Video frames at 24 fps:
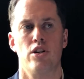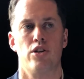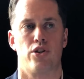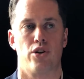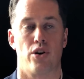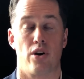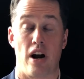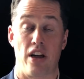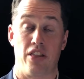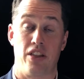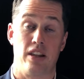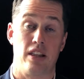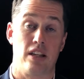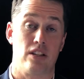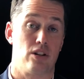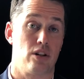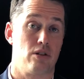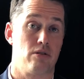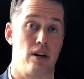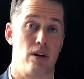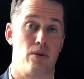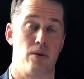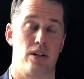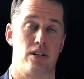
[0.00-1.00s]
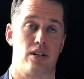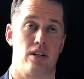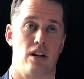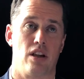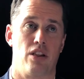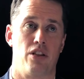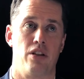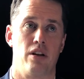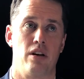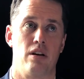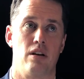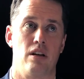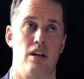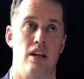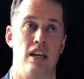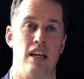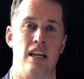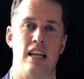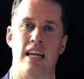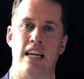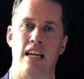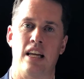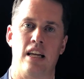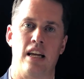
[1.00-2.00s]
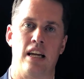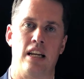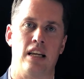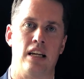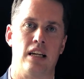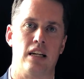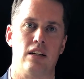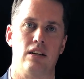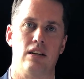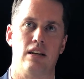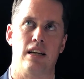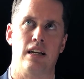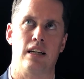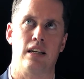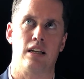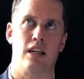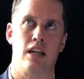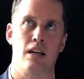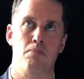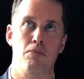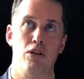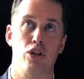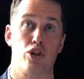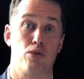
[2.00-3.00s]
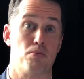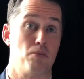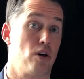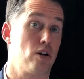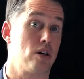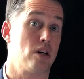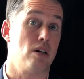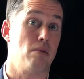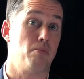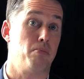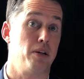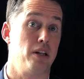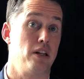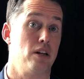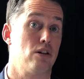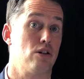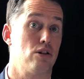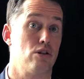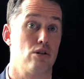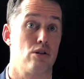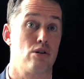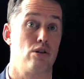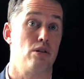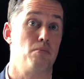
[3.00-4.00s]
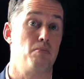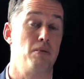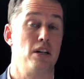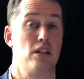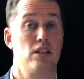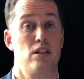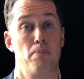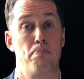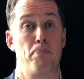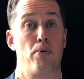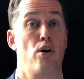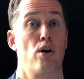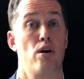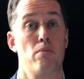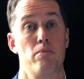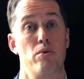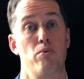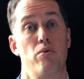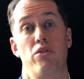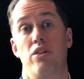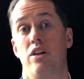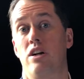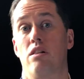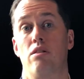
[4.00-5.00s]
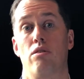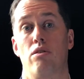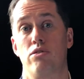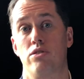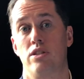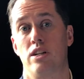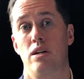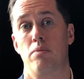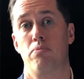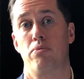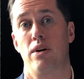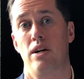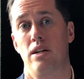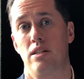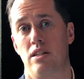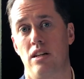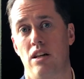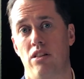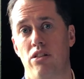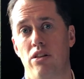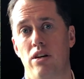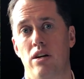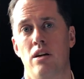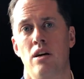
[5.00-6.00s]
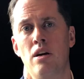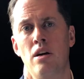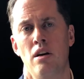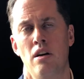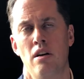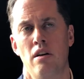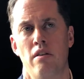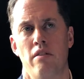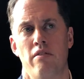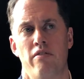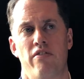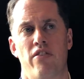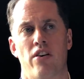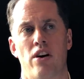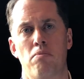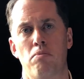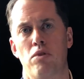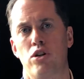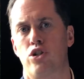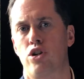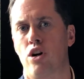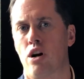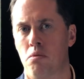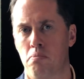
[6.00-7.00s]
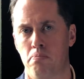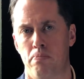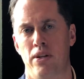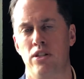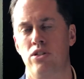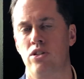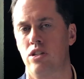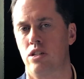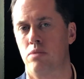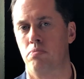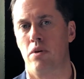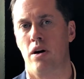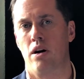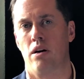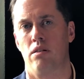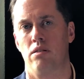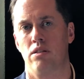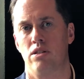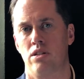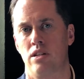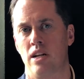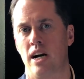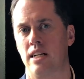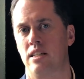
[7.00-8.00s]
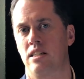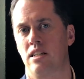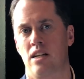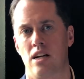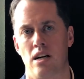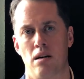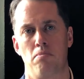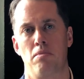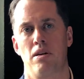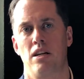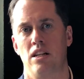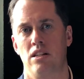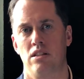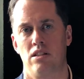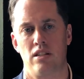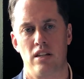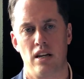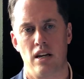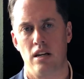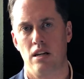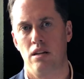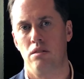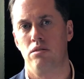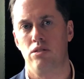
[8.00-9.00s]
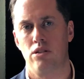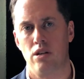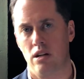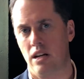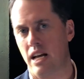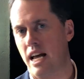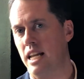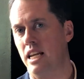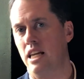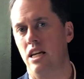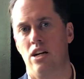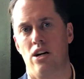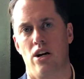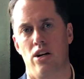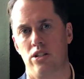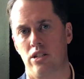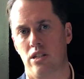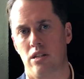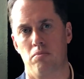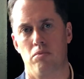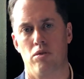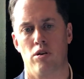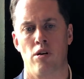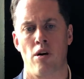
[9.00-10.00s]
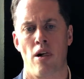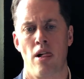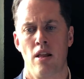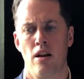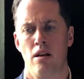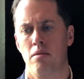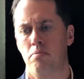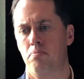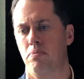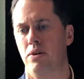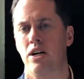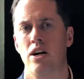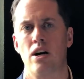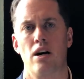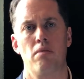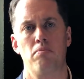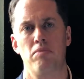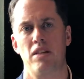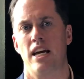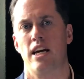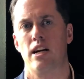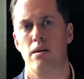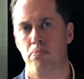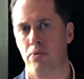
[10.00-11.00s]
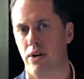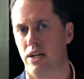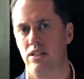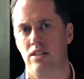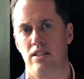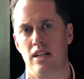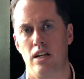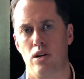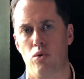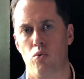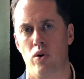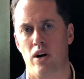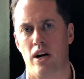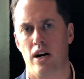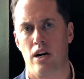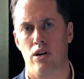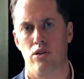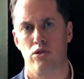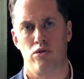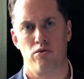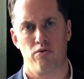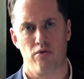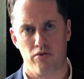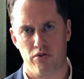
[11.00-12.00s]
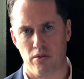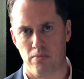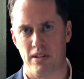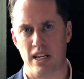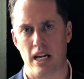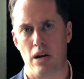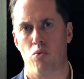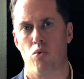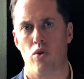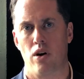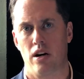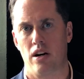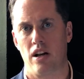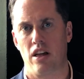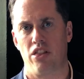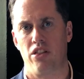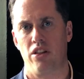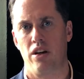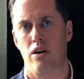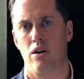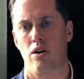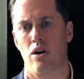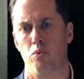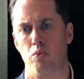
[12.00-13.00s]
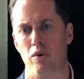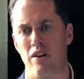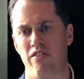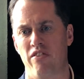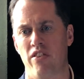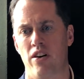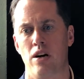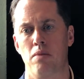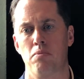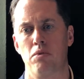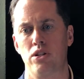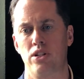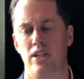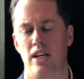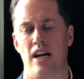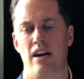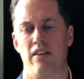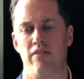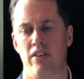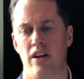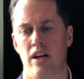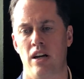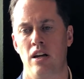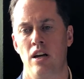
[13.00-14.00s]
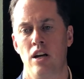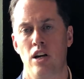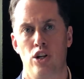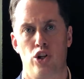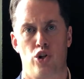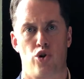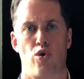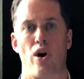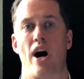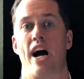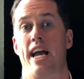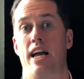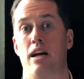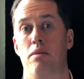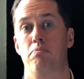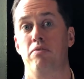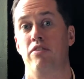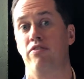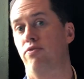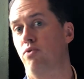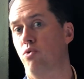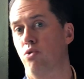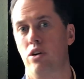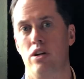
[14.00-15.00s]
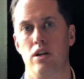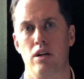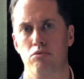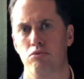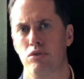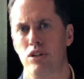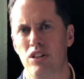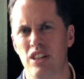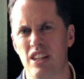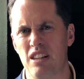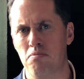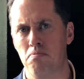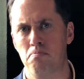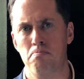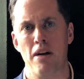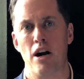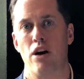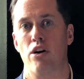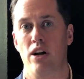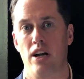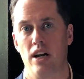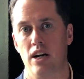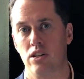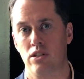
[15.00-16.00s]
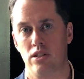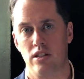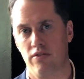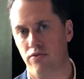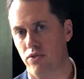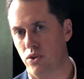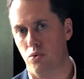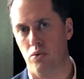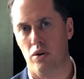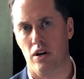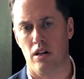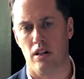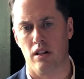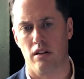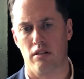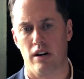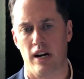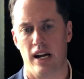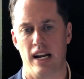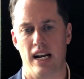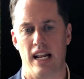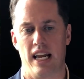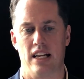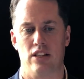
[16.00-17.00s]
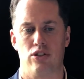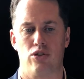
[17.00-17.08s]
Sure, I think that's a great question. I think, and it, and it, and it can be a small company or it could be a department within a large enterprise. Mm -hmm. I mm-hmm. think very much our business model is not to come in and say to any customer, become the enterprise data warehouse from day one. I mm -hmm. think we very much have a try it before you really marry us, if you will, yeah. right?